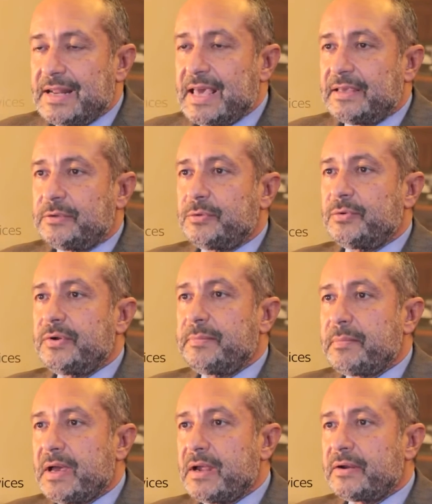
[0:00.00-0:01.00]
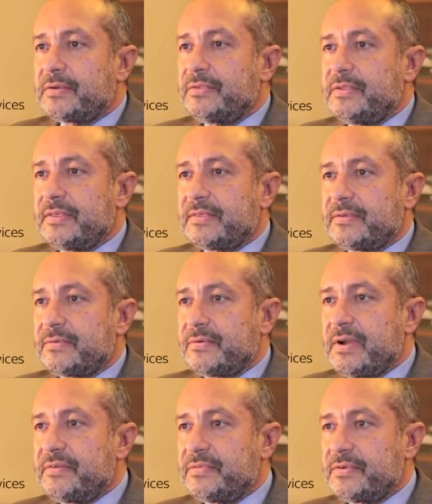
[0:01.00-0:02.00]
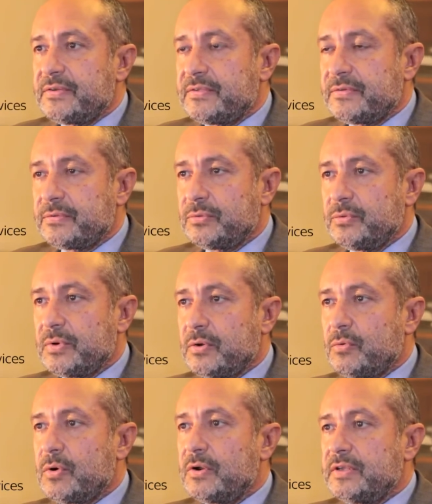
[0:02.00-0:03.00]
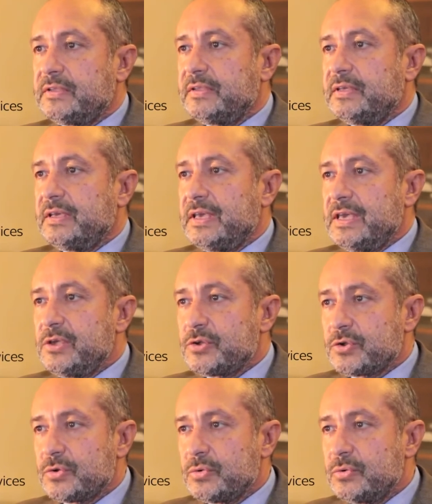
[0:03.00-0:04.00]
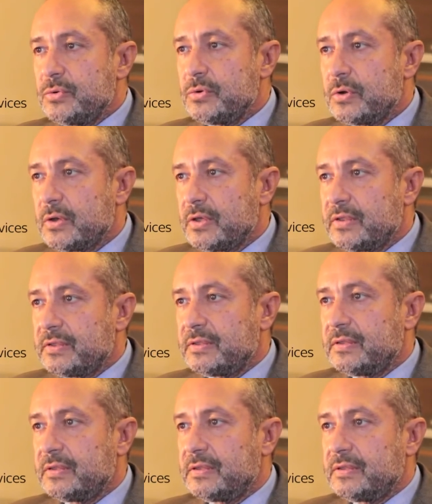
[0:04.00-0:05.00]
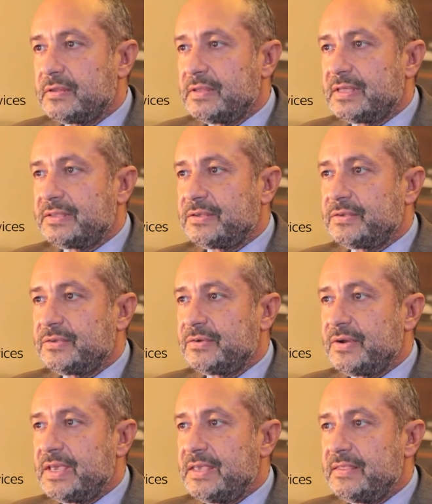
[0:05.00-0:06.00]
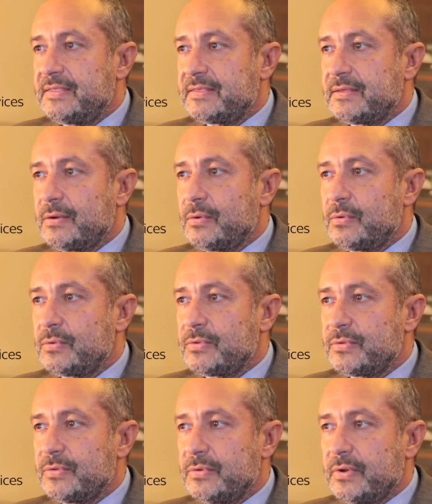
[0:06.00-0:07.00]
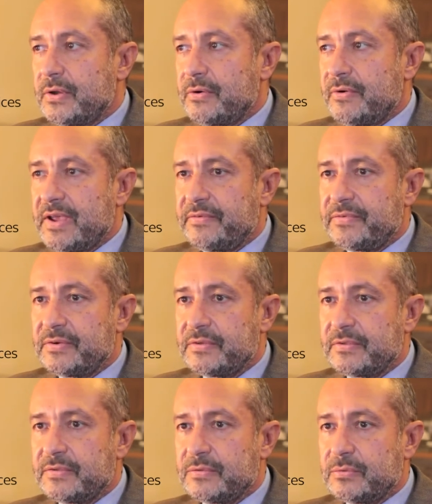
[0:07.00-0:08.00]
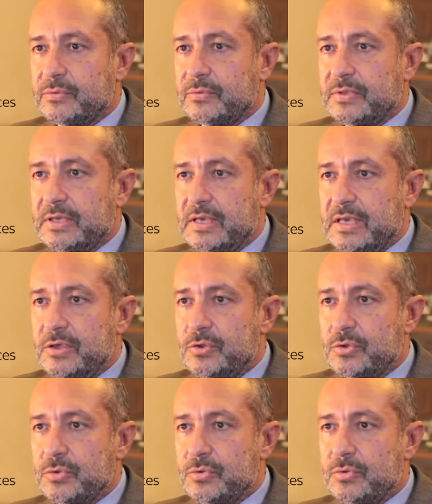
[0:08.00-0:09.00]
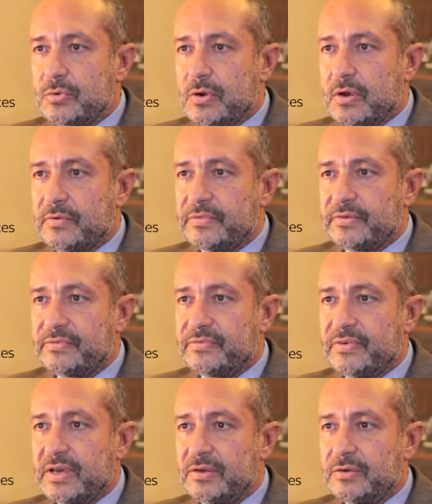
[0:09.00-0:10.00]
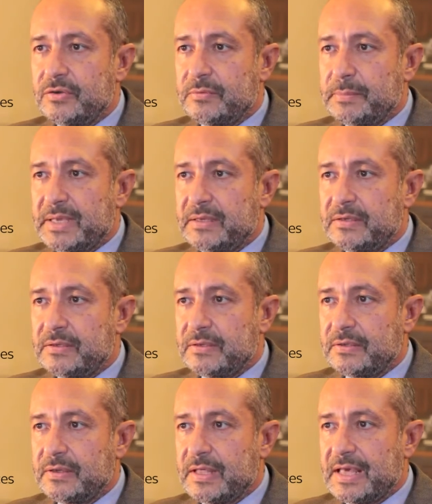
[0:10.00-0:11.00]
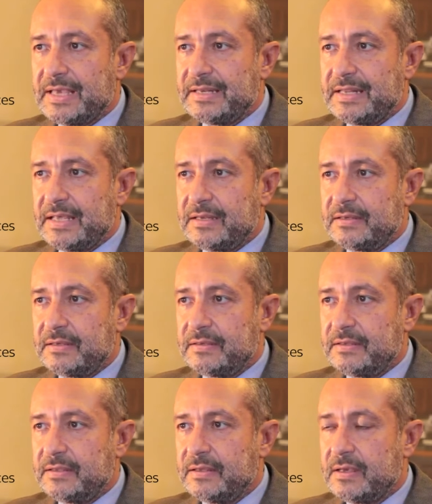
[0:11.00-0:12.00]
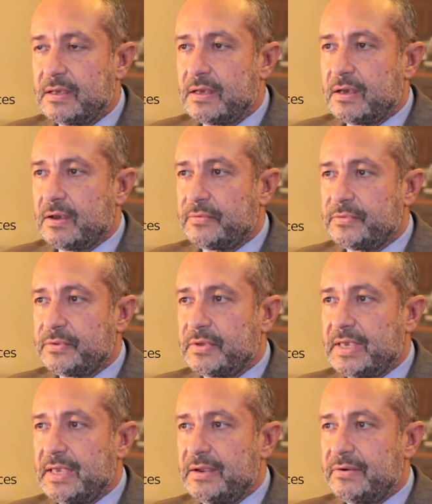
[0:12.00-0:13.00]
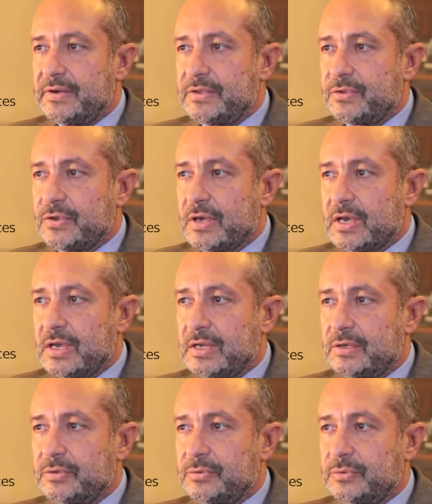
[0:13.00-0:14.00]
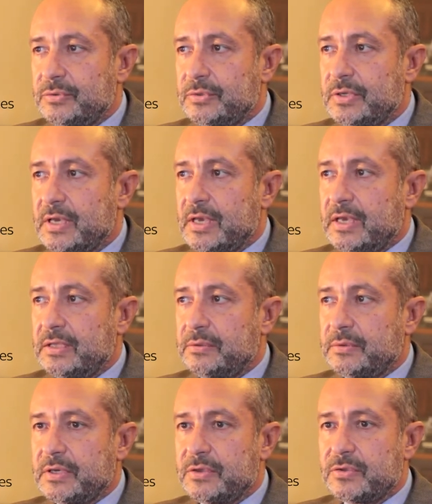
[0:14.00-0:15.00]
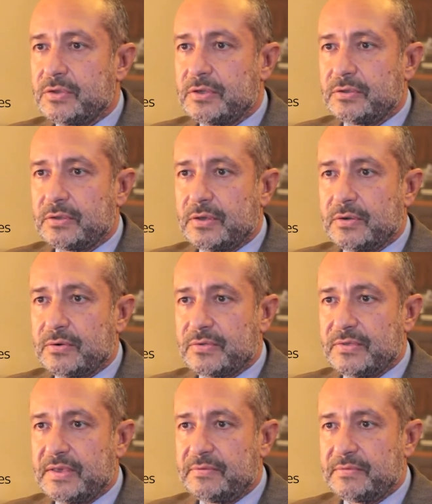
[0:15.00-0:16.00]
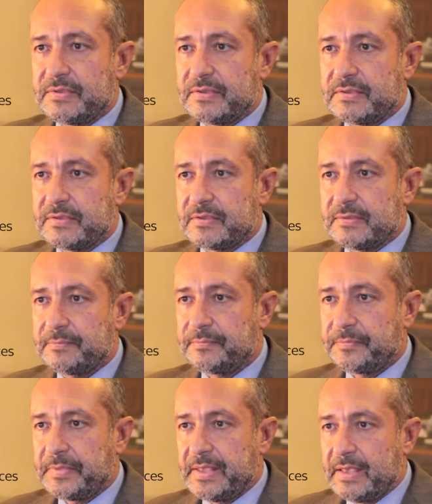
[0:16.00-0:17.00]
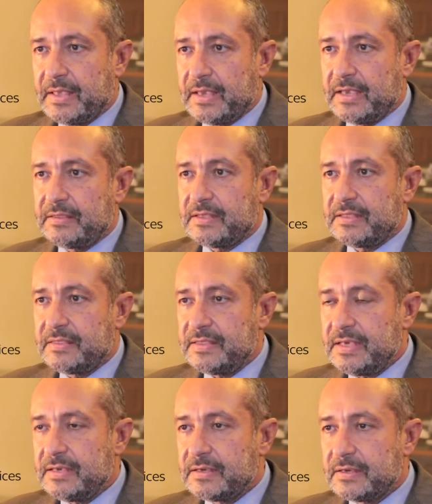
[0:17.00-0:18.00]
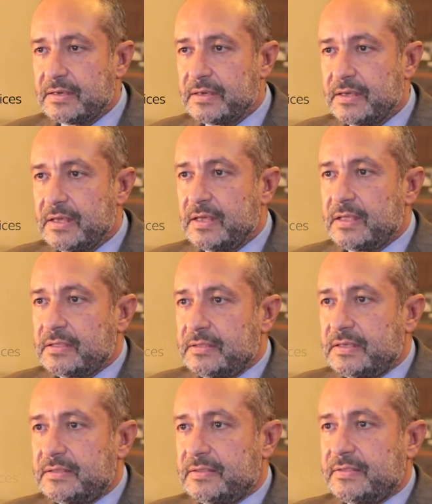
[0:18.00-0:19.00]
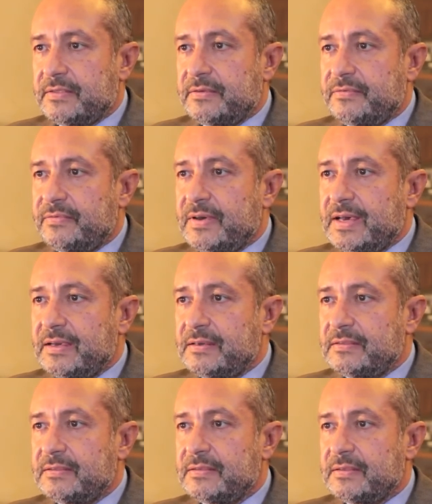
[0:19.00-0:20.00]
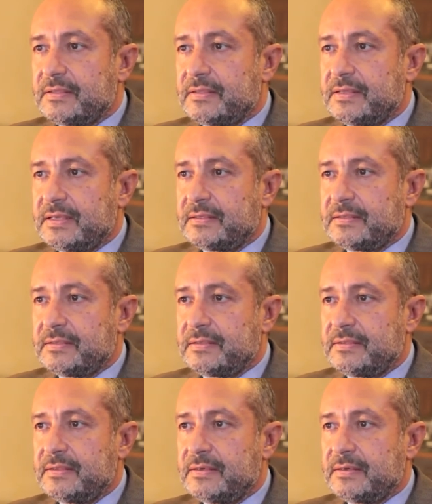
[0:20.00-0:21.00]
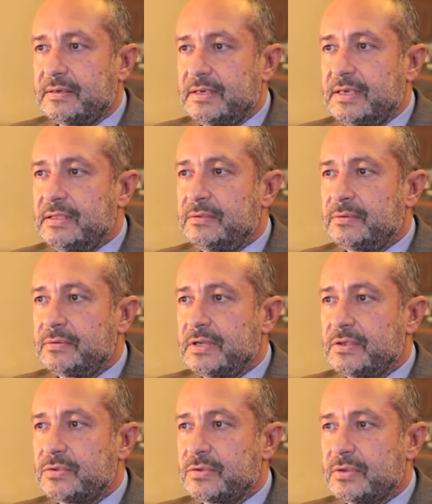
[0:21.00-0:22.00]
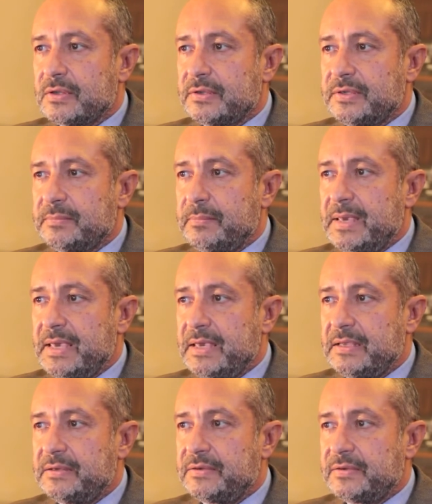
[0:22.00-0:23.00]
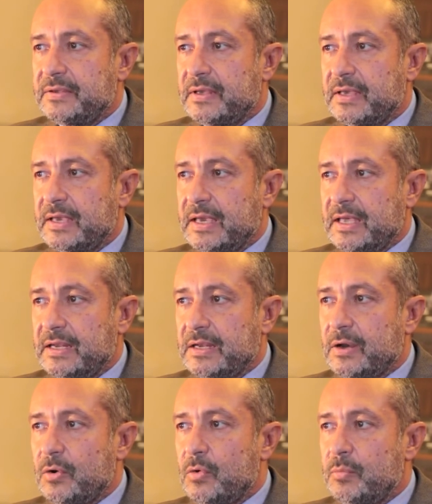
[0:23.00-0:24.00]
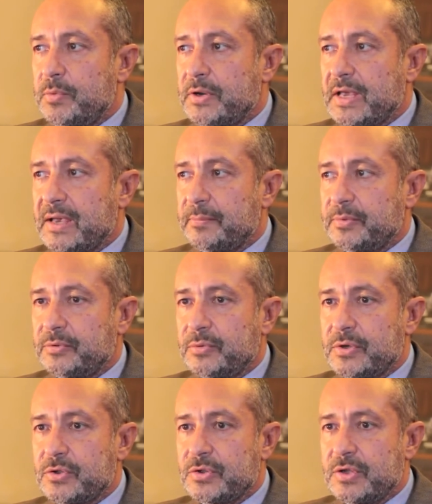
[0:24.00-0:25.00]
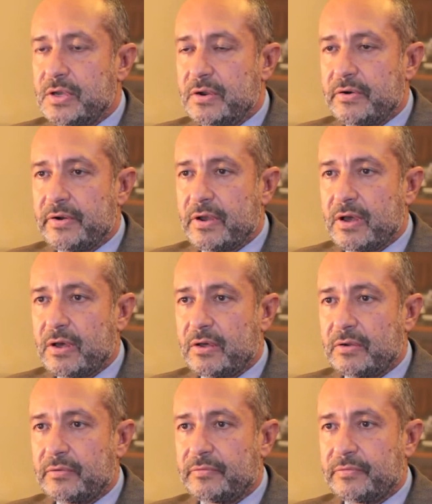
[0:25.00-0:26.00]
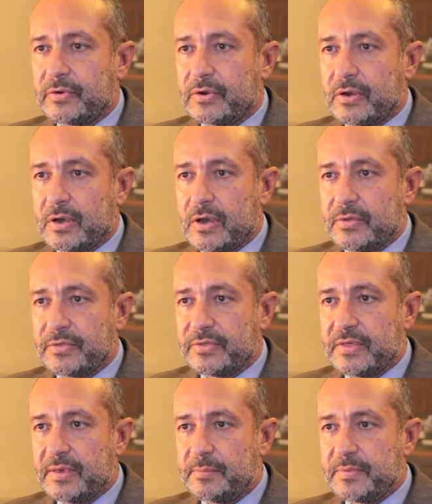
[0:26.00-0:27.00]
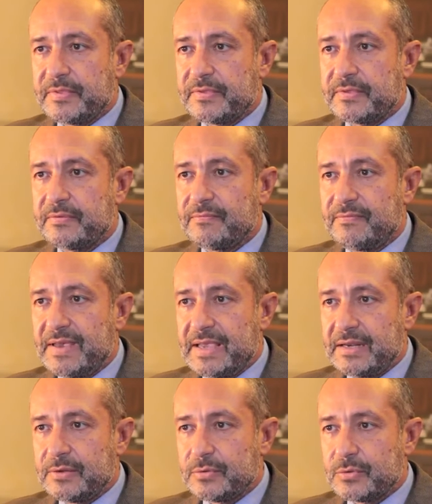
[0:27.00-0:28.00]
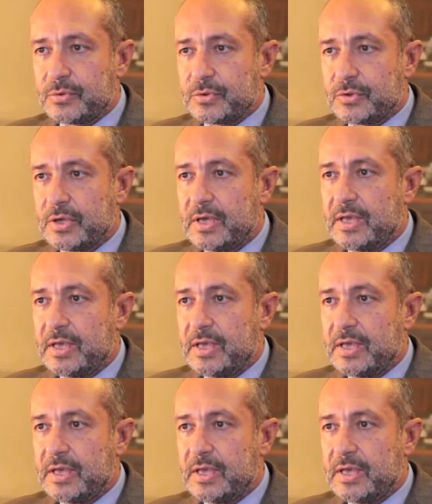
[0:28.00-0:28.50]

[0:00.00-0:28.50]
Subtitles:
like to remark this reference to a quality issue that trains also a reference to the issue of the fundamental identity of the early childhood education and care services. And I think that the fact that the international debate can open up to a share of concepts, values,